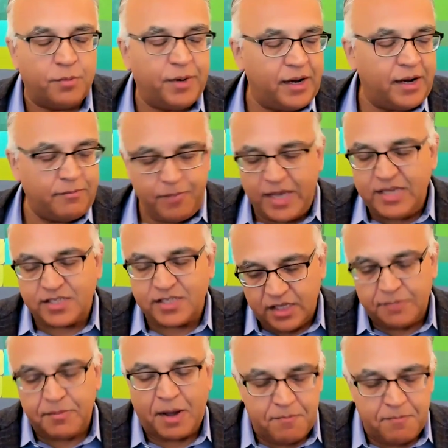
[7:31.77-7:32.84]
but
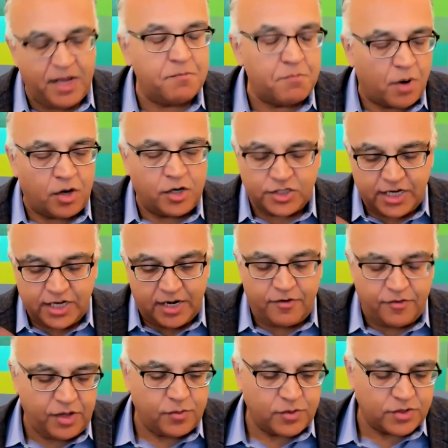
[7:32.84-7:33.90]
basically by mid-March, kind of
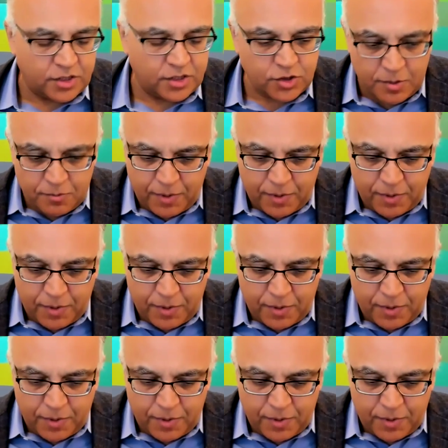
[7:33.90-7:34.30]
everything was sunset.